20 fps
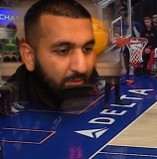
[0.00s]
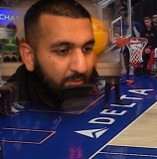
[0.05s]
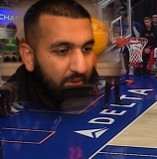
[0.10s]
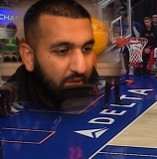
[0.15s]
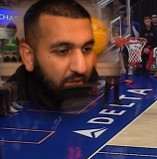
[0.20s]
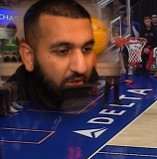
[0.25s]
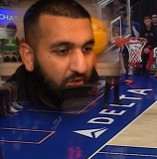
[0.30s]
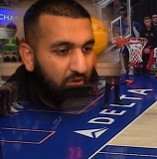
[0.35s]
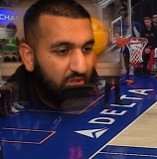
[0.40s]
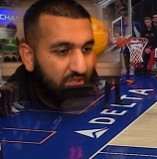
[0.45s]

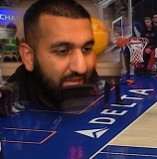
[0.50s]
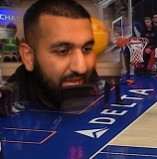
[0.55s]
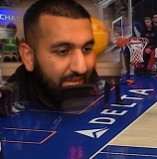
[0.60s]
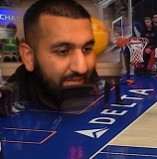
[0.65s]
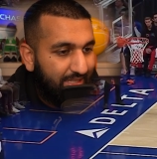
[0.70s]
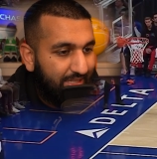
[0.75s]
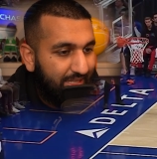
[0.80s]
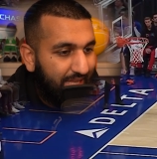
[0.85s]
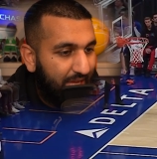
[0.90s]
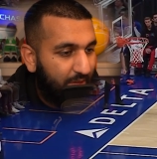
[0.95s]
because
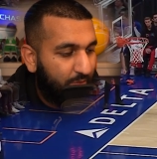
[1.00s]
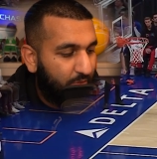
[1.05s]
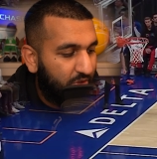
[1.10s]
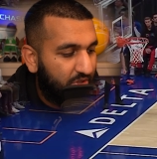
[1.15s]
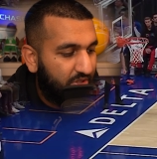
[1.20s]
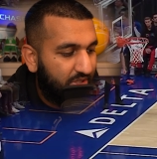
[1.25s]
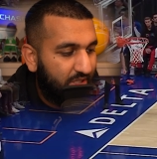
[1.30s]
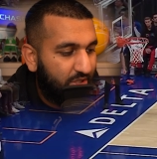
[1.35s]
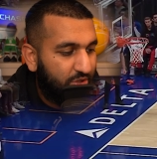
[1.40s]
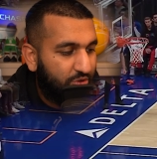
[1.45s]
Anthony
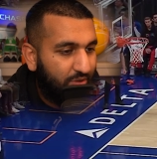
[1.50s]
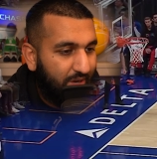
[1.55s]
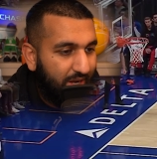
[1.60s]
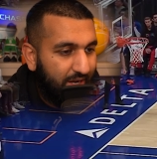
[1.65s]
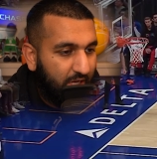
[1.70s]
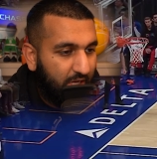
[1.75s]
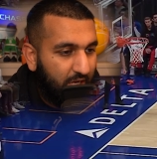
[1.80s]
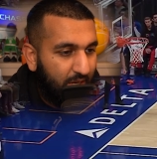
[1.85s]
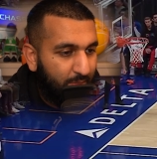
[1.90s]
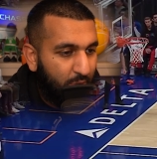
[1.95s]
Edwards is trying to
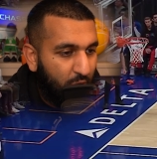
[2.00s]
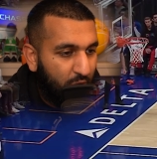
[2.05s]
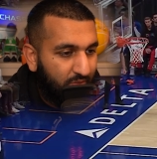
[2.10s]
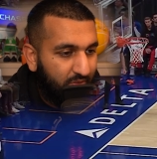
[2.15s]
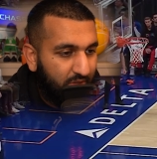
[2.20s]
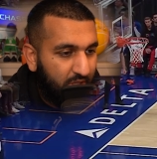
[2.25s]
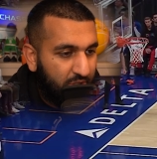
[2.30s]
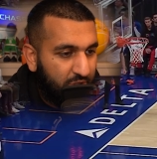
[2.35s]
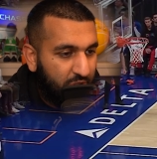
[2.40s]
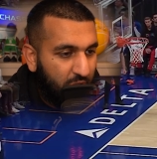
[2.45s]
come over
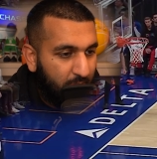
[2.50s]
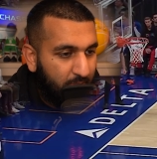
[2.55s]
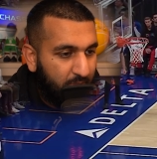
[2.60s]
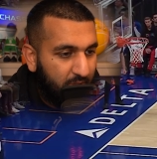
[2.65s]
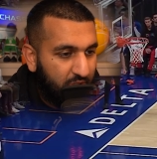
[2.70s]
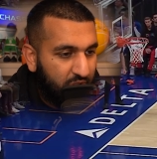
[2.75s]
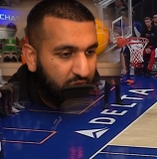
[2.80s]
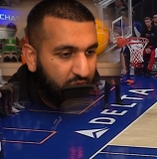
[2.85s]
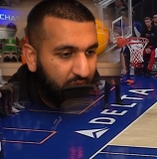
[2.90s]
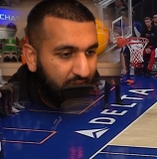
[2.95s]
the top of the
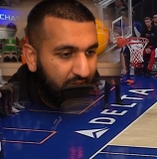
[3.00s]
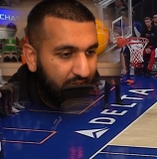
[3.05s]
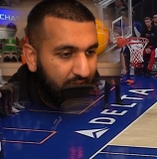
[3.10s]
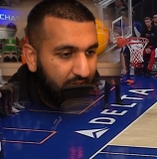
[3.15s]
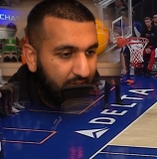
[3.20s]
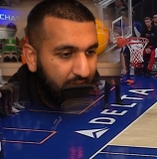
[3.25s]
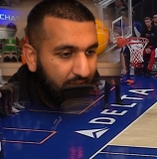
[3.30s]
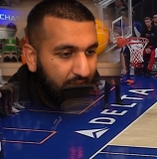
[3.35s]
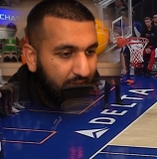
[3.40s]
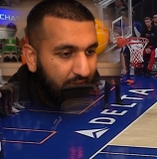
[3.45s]
screen,
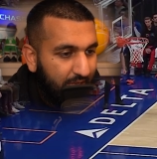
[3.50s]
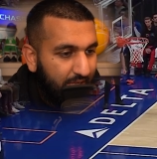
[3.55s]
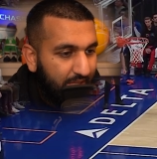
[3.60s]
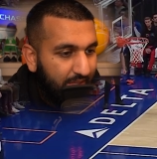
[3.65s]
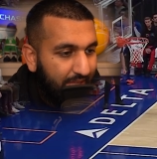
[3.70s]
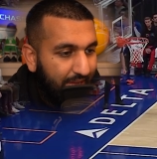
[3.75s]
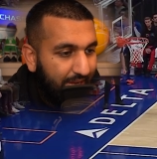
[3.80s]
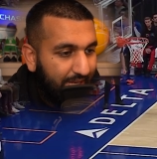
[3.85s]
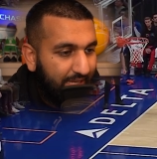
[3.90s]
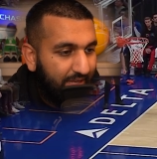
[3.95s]

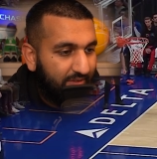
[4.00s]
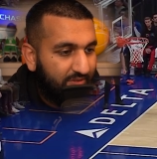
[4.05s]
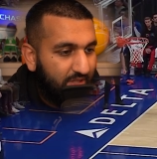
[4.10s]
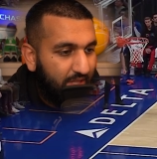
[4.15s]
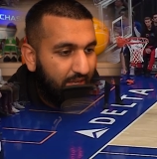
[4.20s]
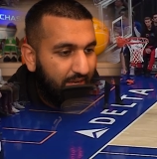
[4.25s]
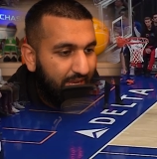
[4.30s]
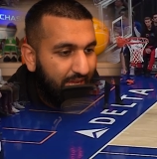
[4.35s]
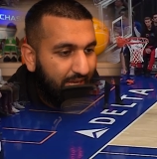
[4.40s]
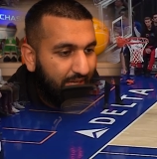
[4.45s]
that gives the
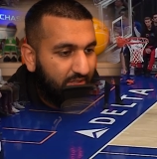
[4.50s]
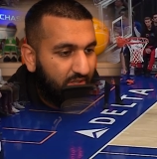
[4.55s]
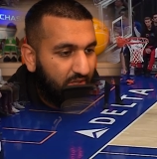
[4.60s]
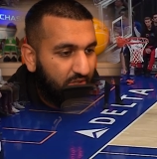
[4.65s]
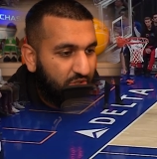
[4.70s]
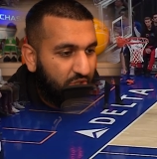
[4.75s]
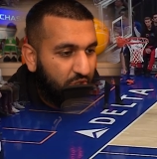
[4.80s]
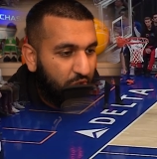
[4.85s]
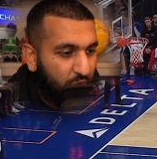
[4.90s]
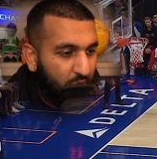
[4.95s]
Knicks a
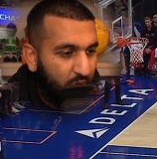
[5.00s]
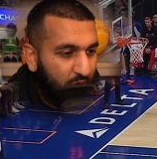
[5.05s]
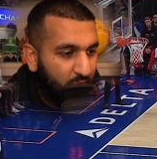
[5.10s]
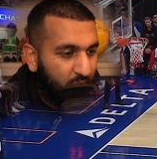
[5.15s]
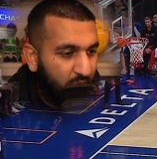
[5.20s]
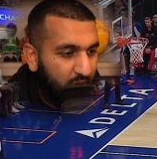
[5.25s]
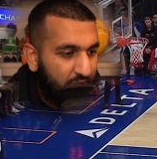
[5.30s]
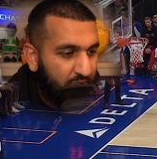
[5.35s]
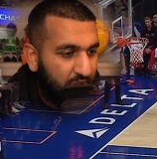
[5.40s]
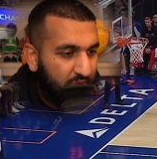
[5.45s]

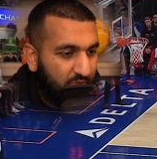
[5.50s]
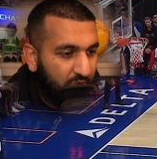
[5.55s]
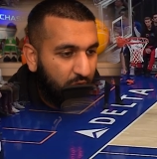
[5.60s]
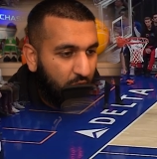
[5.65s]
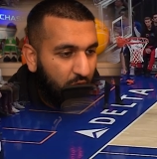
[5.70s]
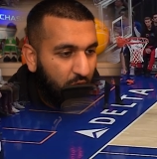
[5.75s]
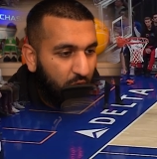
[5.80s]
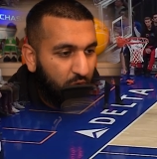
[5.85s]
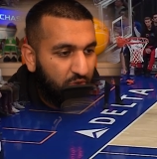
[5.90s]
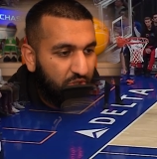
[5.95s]
2-on-1. You've got
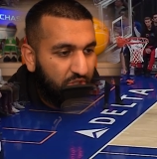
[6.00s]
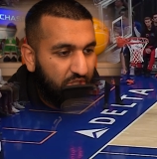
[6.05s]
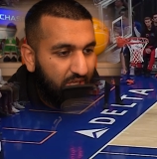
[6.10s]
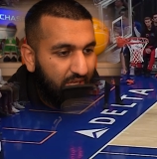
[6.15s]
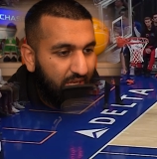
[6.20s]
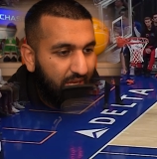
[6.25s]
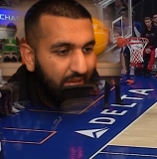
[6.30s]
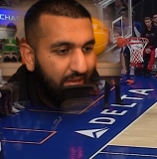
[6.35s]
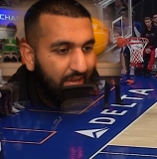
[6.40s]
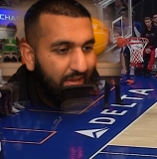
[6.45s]
OG
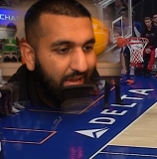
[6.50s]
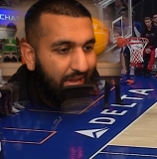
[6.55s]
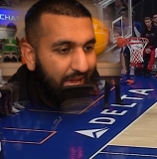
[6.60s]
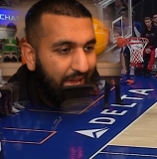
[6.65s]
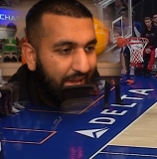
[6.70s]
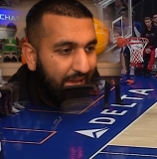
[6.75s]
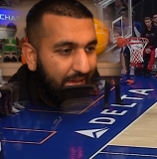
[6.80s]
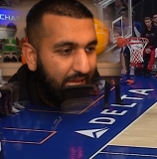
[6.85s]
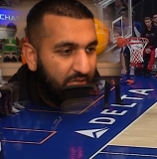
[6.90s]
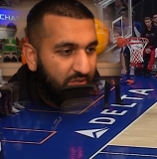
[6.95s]

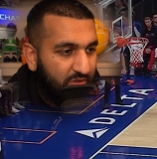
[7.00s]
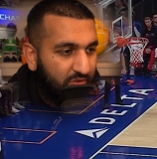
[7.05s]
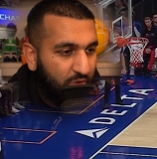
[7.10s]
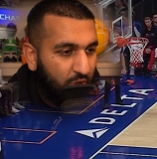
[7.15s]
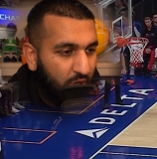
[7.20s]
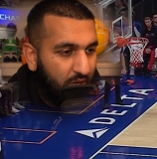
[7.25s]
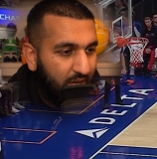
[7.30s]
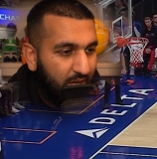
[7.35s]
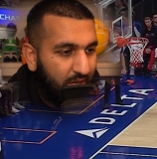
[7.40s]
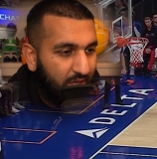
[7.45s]
and you've
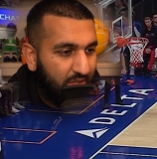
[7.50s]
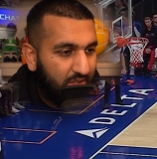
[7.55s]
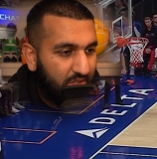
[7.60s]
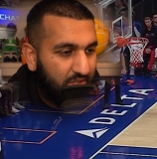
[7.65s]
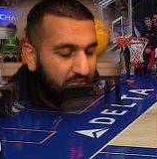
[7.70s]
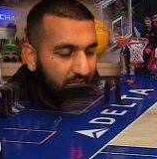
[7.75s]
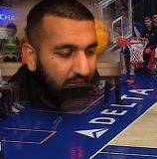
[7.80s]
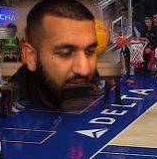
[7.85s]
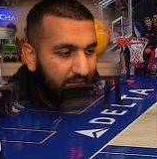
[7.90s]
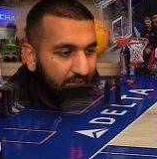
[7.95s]
got
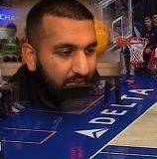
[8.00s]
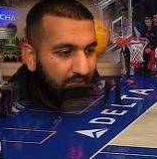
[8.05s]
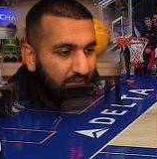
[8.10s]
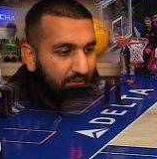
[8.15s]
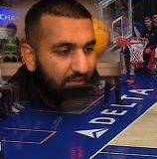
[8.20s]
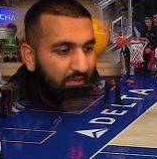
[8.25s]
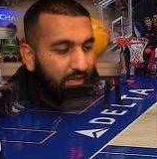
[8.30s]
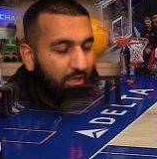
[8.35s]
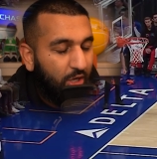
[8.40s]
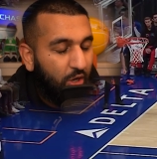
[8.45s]
Hartenstein
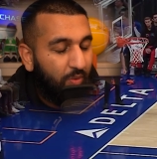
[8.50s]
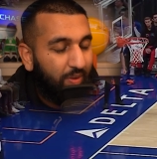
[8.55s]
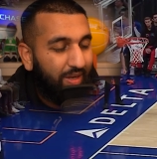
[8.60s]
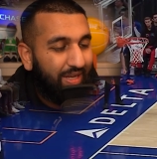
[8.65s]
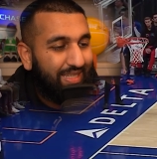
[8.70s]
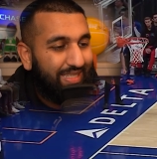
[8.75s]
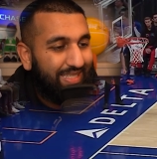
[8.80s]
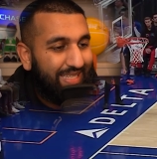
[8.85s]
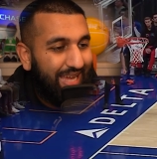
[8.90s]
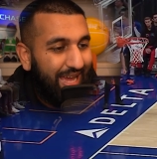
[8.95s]

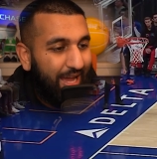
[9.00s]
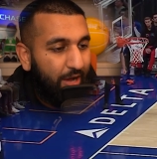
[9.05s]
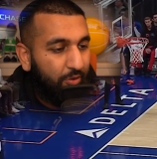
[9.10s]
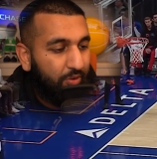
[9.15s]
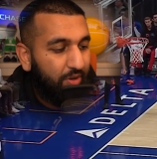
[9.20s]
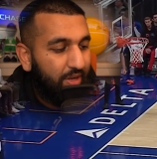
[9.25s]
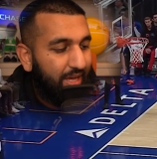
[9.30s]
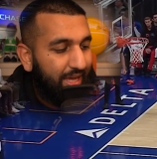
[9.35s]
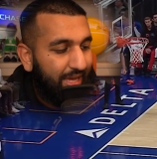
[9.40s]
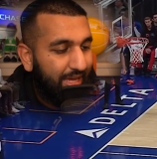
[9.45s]
going
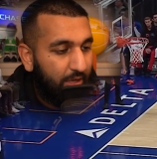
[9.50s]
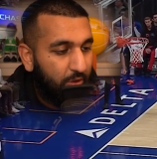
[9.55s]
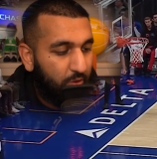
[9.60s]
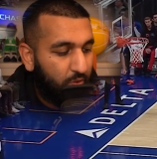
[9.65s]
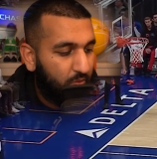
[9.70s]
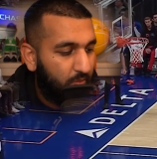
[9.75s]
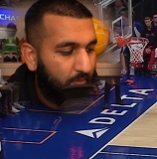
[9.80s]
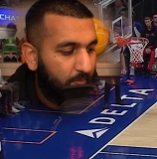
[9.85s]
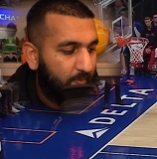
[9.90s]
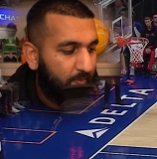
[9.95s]
downhill.